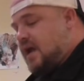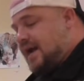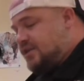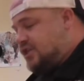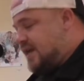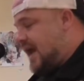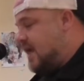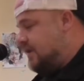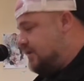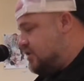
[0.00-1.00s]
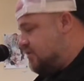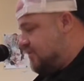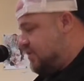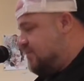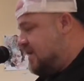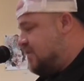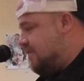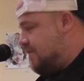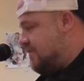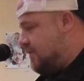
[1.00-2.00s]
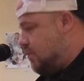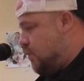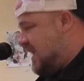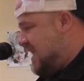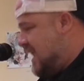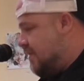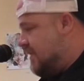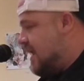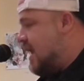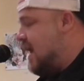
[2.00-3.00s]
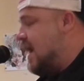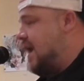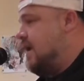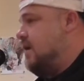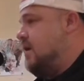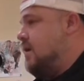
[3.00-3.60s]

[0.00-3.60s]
I challenge the perspective of the we and the I.